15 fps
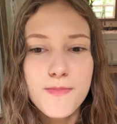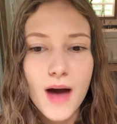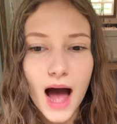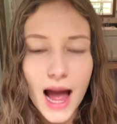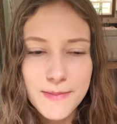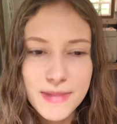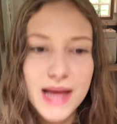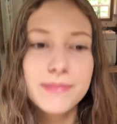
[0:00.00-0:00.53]

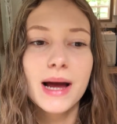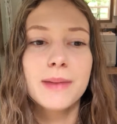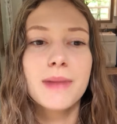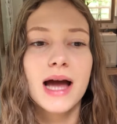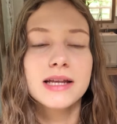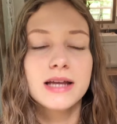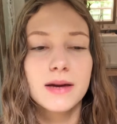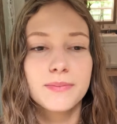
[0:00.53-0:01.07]
I made my
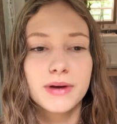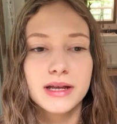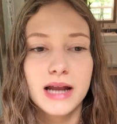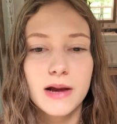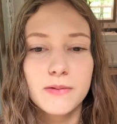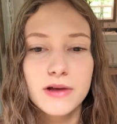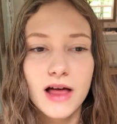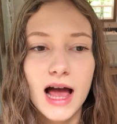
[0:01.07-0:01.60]
mind up, and
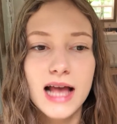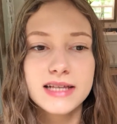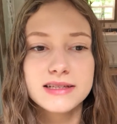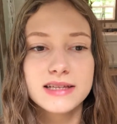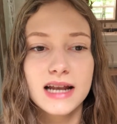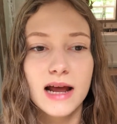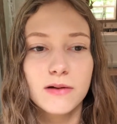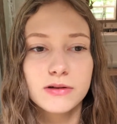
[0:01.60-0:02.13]
I realized
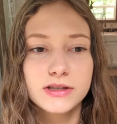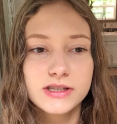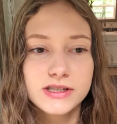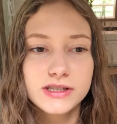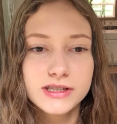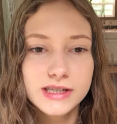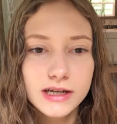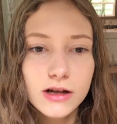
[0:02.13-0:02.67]
that I was
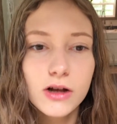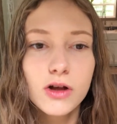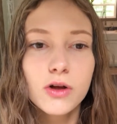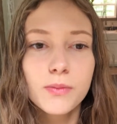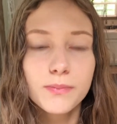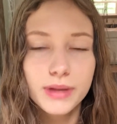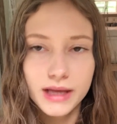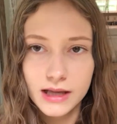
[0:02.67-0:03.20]
still
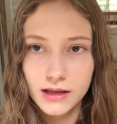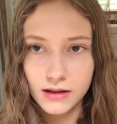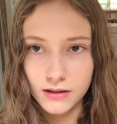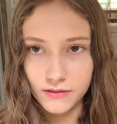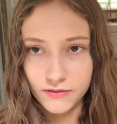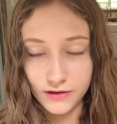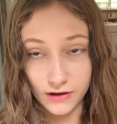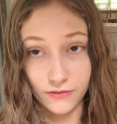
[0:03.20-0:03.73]
being
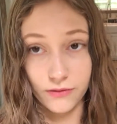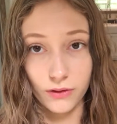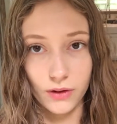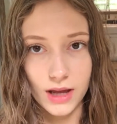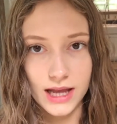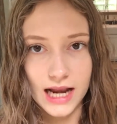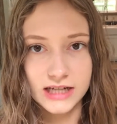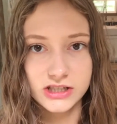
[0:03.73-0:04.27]
fearful,
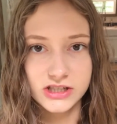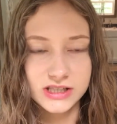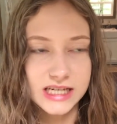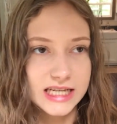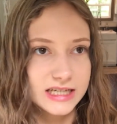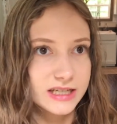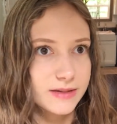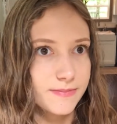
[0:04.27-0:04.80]
and I just
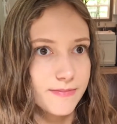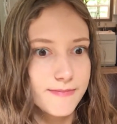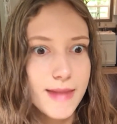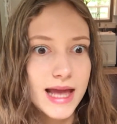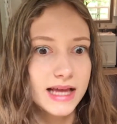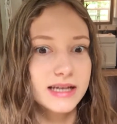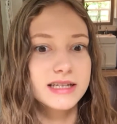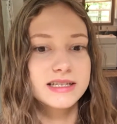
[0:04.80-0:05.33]
needed to
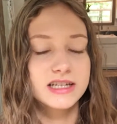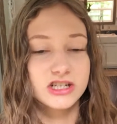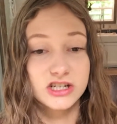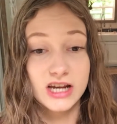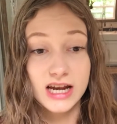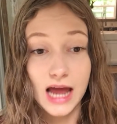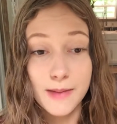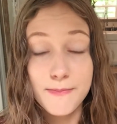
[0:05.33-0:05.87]
make a decision,
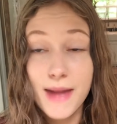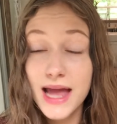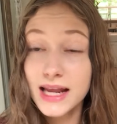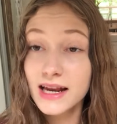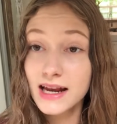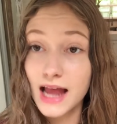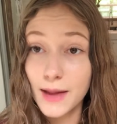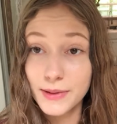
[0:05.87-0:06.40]
and I made
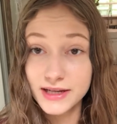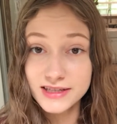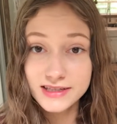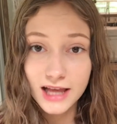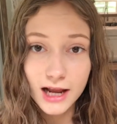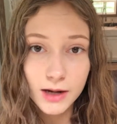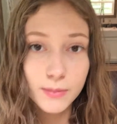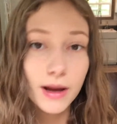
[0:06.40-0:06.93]
it, and I'm
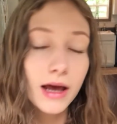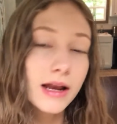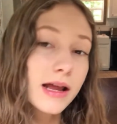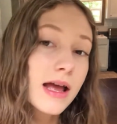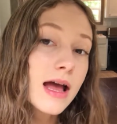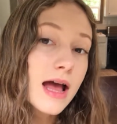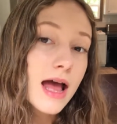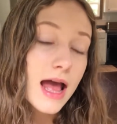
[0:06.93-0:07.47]
excited about it,
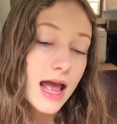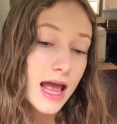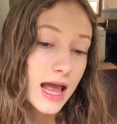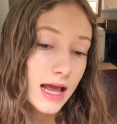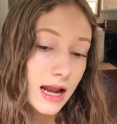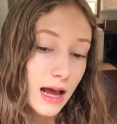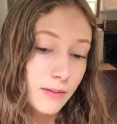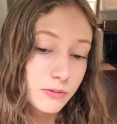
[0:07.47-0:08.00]

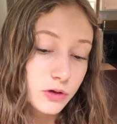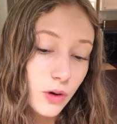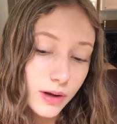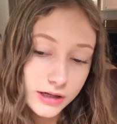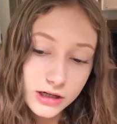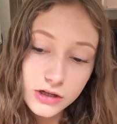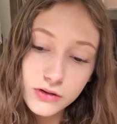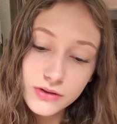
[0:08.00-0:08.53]
and I'm going
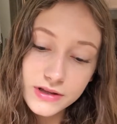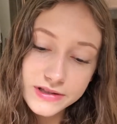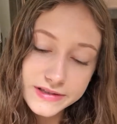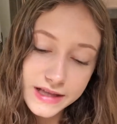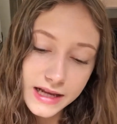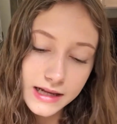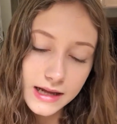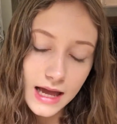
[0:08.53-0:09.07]
to do this
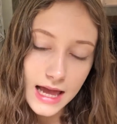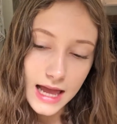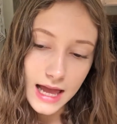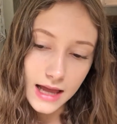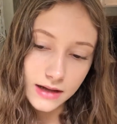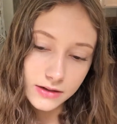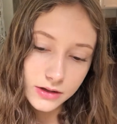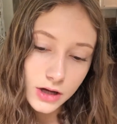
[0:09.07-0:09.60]
thing.
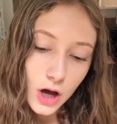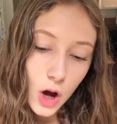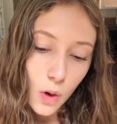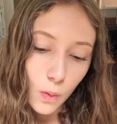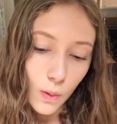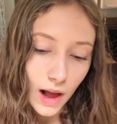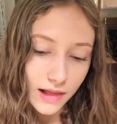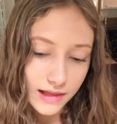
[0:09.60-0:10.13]
And
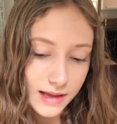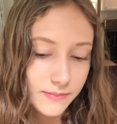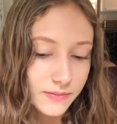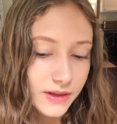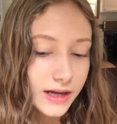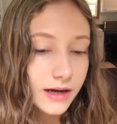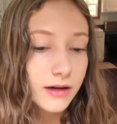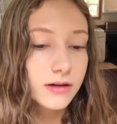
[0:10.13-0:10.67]
while I'm
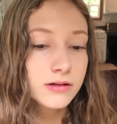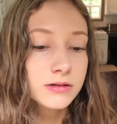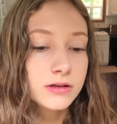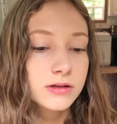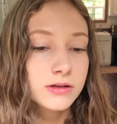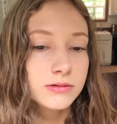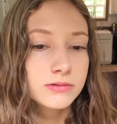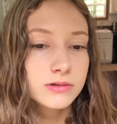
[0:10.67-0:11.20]
there,
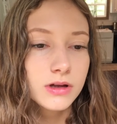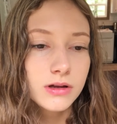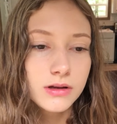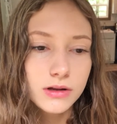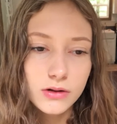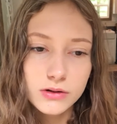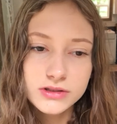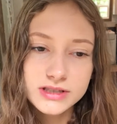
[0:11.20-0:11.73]
the
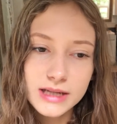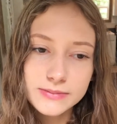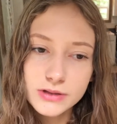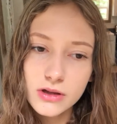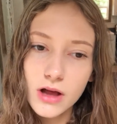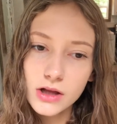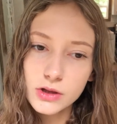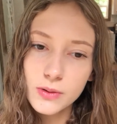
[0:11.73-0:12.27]
little steps
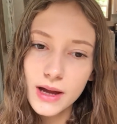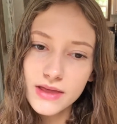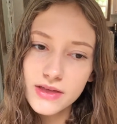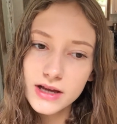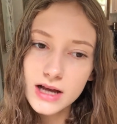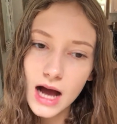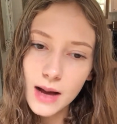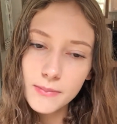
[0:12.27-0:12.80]
along the way
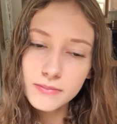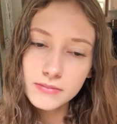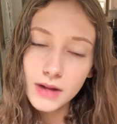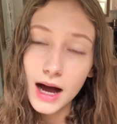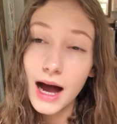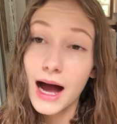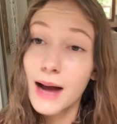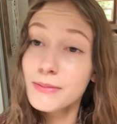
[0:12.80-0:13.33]
that come,
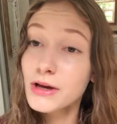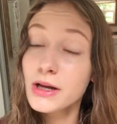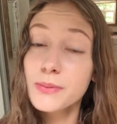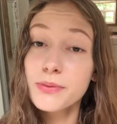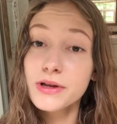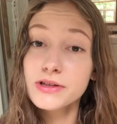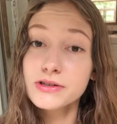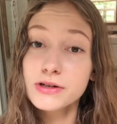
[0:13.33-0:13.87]
I'm not a
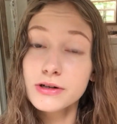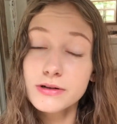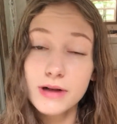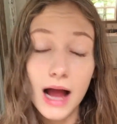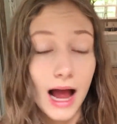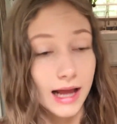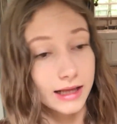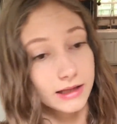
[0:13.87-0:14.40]
prisoner.
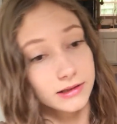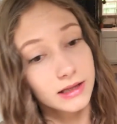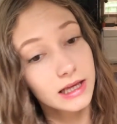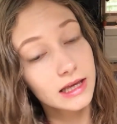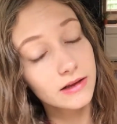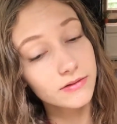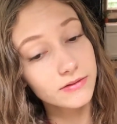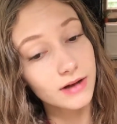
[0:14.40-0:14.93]
I can
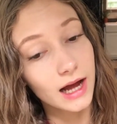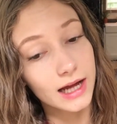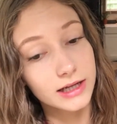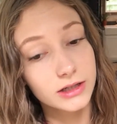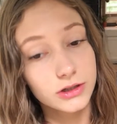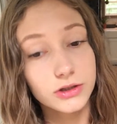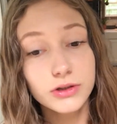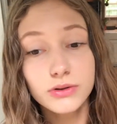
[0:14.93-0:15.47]
leave, I
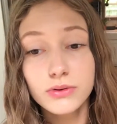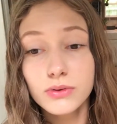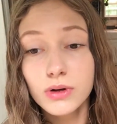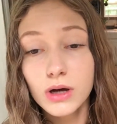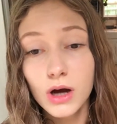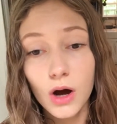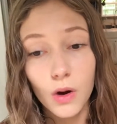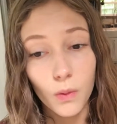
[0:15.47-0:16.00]
can do
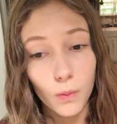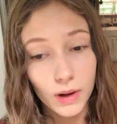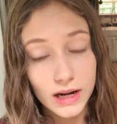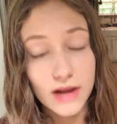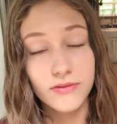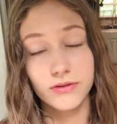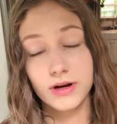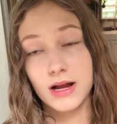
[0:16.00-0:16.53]

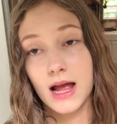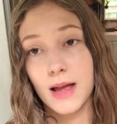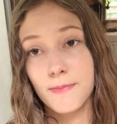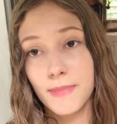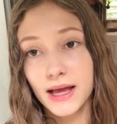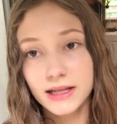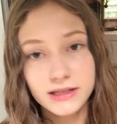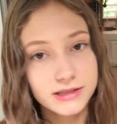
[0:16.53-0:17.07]
whatever, and
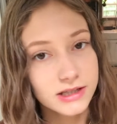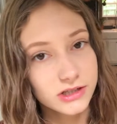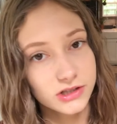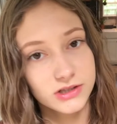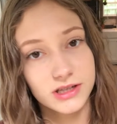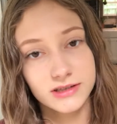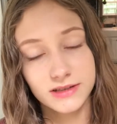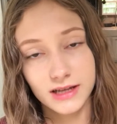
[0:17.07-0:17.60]
make
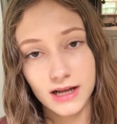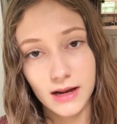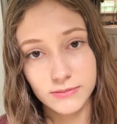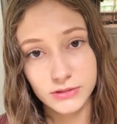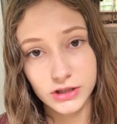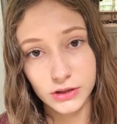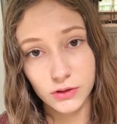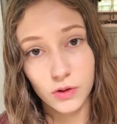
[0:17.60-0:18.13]
decisions as they come
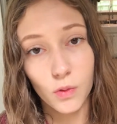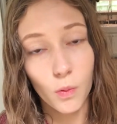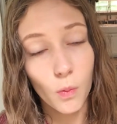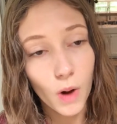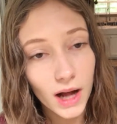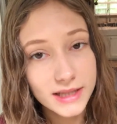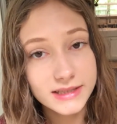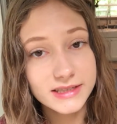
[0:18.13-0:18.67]
to you,
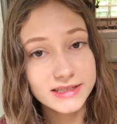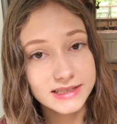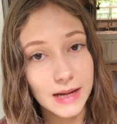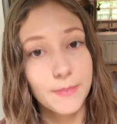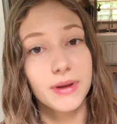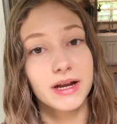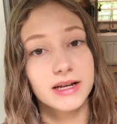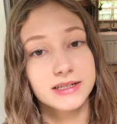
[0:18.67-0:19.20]
one
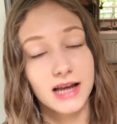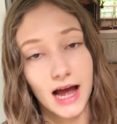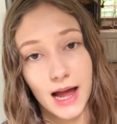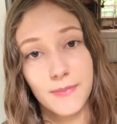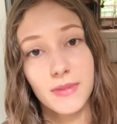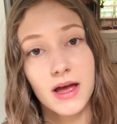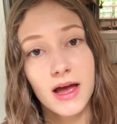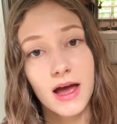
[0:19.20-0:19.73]
step at a
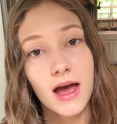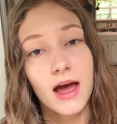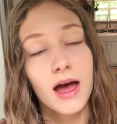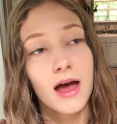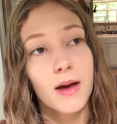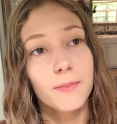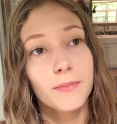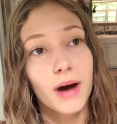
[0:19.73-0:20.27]
time.
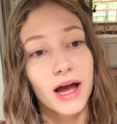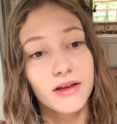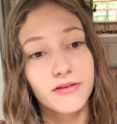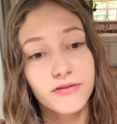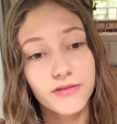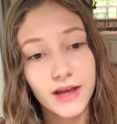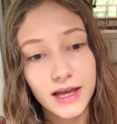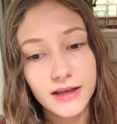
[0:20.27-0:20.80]
By
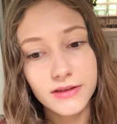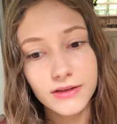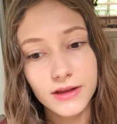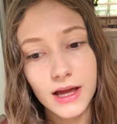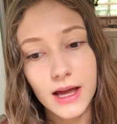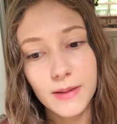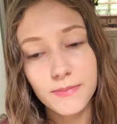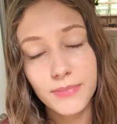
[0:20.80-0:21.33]
faith
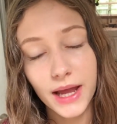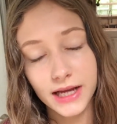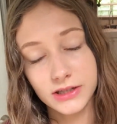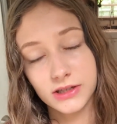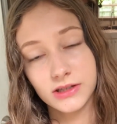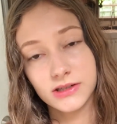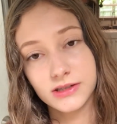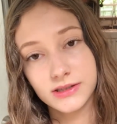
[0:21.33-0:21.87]
and
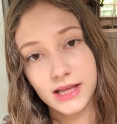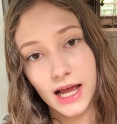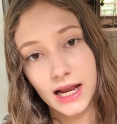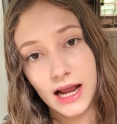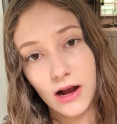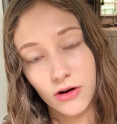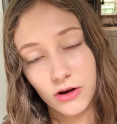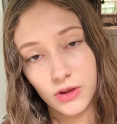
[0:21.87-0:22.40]
patience they
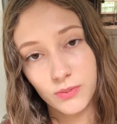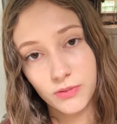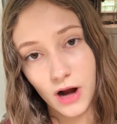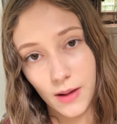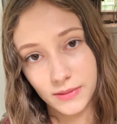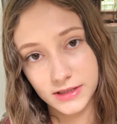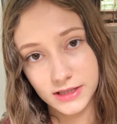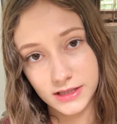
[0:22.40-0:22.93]
inherited the
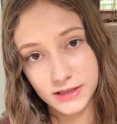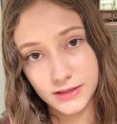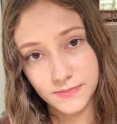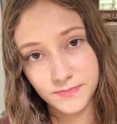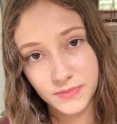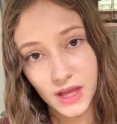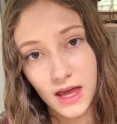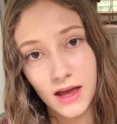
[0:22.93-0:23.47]
promises.
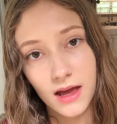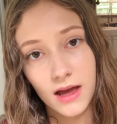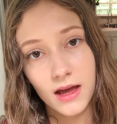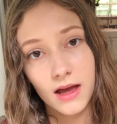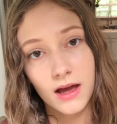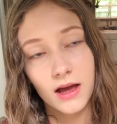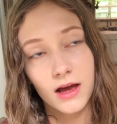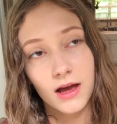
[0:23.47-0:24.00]

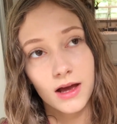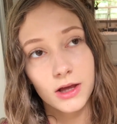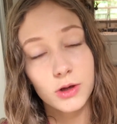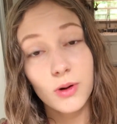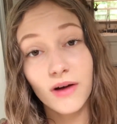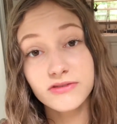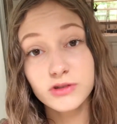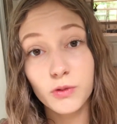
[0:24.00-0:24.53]
You
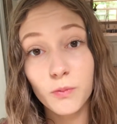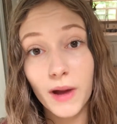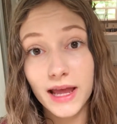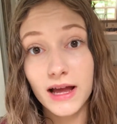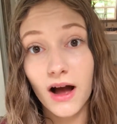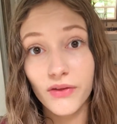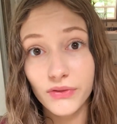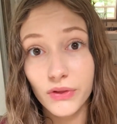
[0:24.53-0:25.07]
have to wait
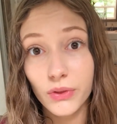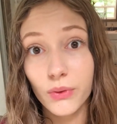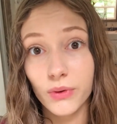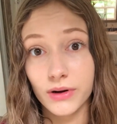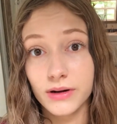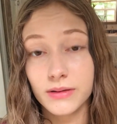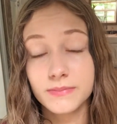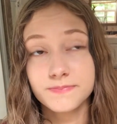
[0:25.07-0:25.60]
on the
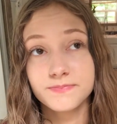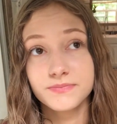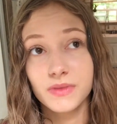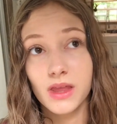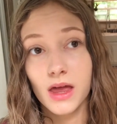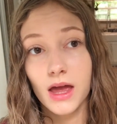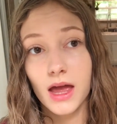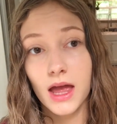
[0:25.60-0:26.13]
Lord,
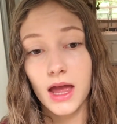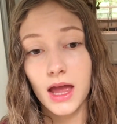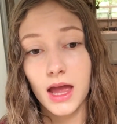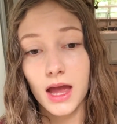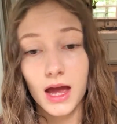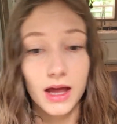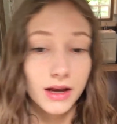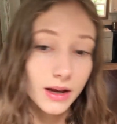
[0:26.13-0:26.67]

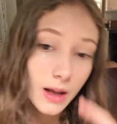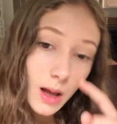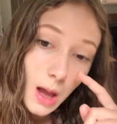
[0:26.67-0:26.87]
and